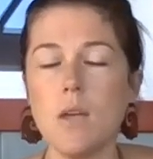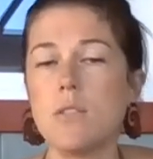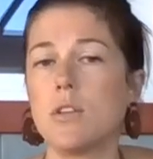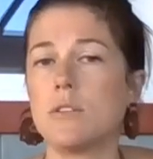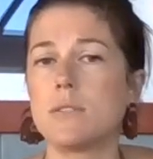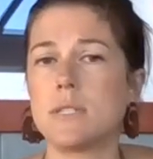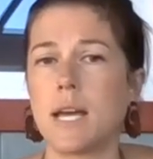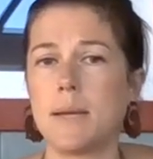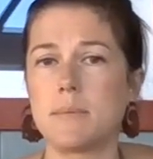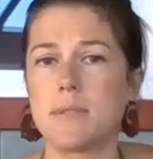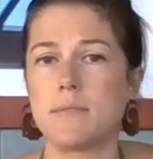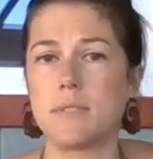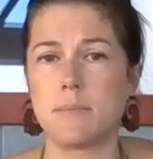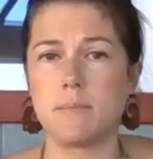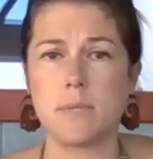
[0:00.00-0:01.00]
those types
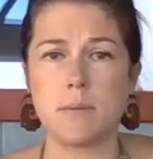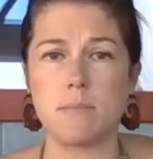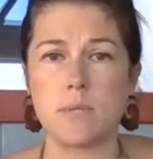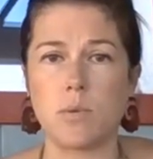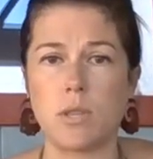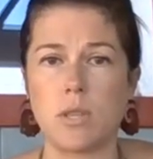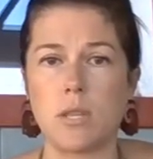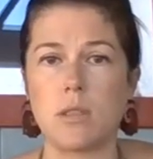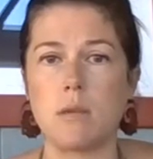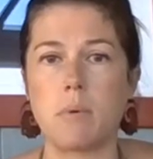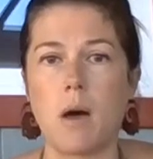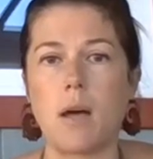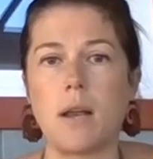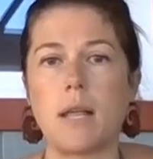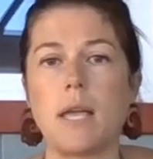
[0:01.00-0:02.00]
of symptoms within the
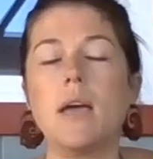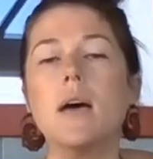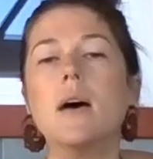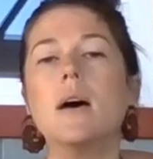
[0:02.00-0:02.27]
body.